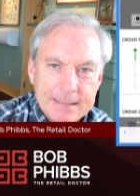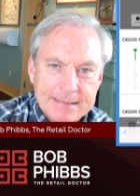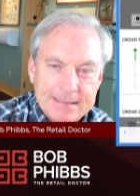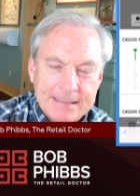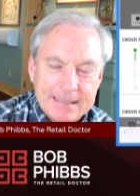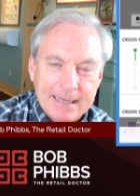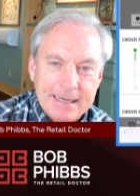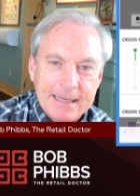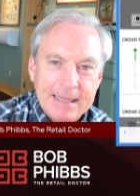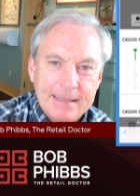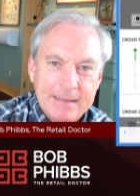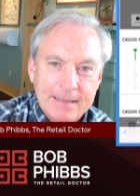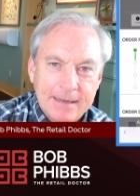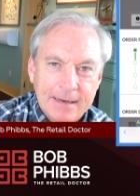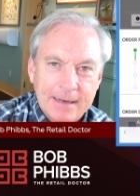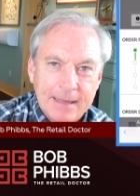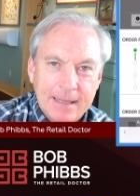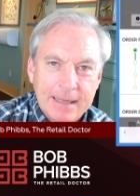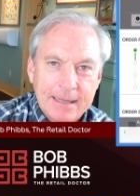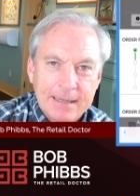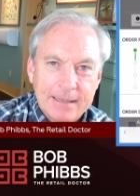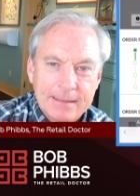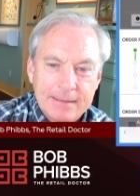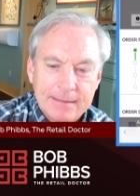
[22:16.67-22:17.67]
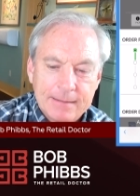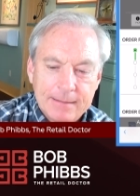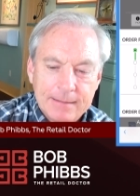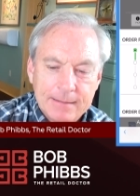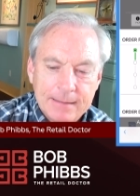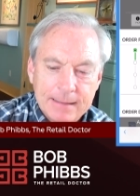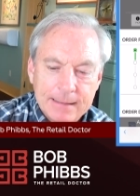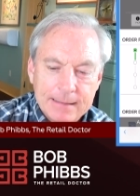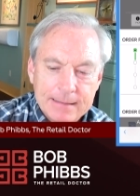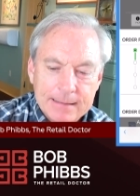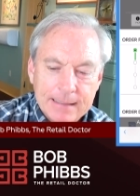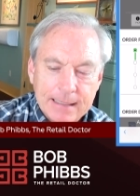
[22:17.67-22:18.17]
sitting there like,
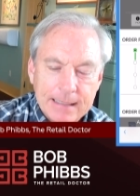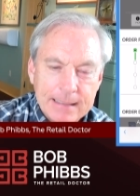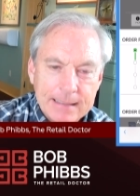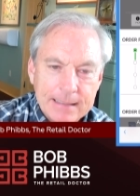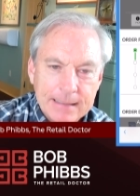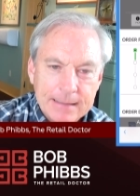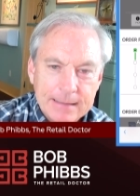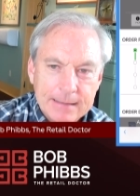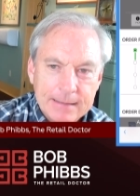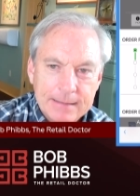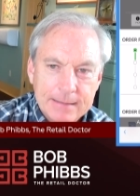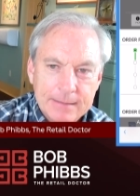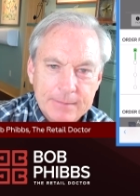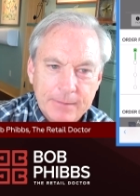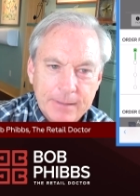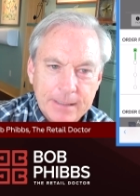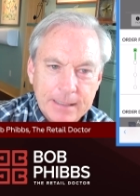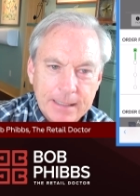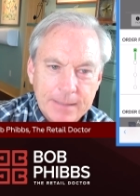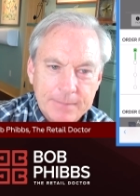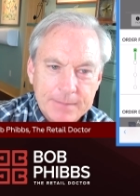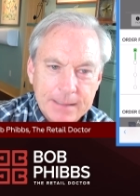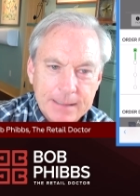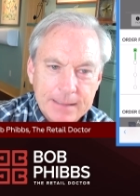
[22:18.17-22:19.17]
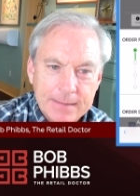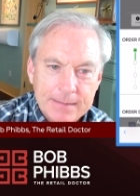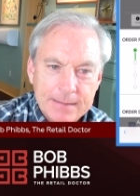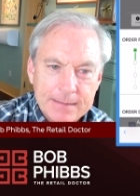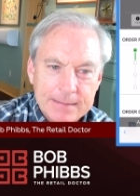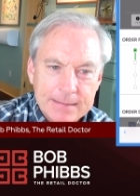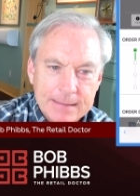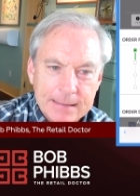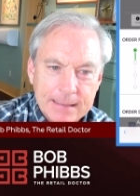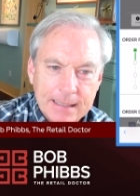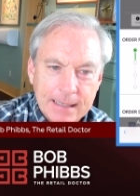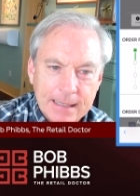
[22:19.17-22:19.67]
did it take it? Do I have to hit
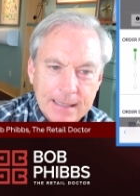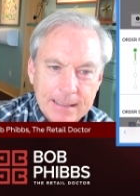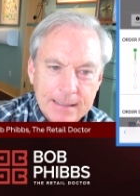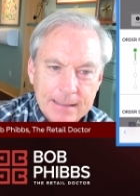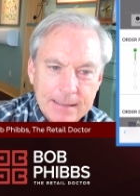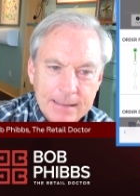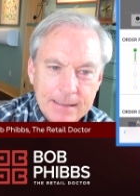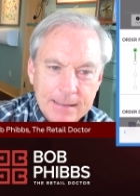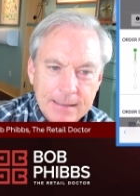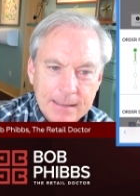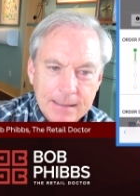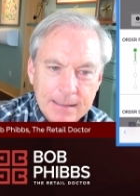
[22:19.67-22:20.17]
this again?